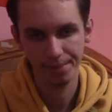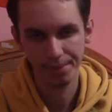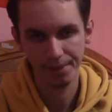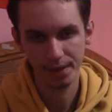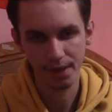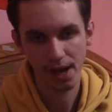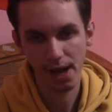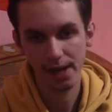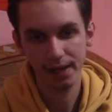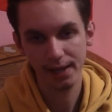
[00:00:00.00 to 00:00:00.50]

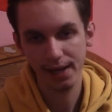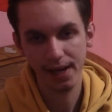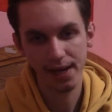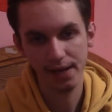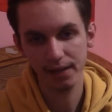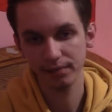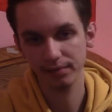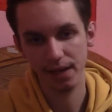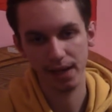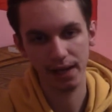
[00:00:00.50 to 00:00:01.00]

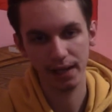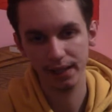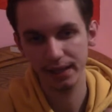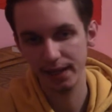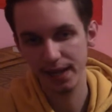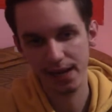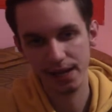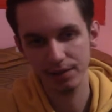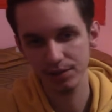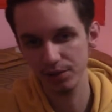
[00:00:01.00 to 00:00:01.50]
I
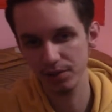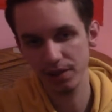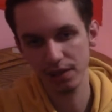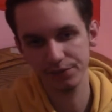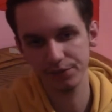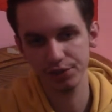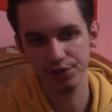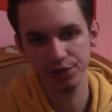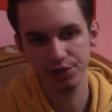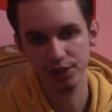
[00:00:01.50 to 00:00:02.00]
can't do that
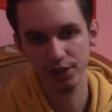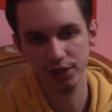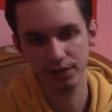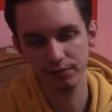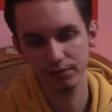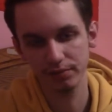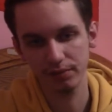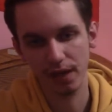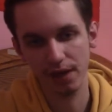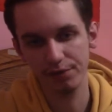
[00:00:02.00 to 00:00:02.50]
for shit.
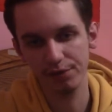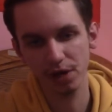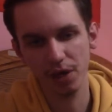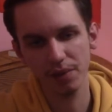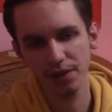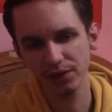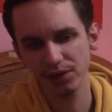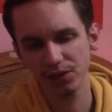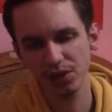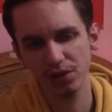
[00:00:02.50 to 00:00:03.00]
I forgot
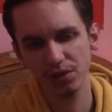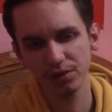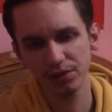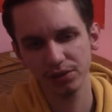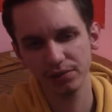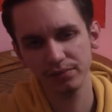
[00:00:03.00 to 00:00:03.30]
what that's called.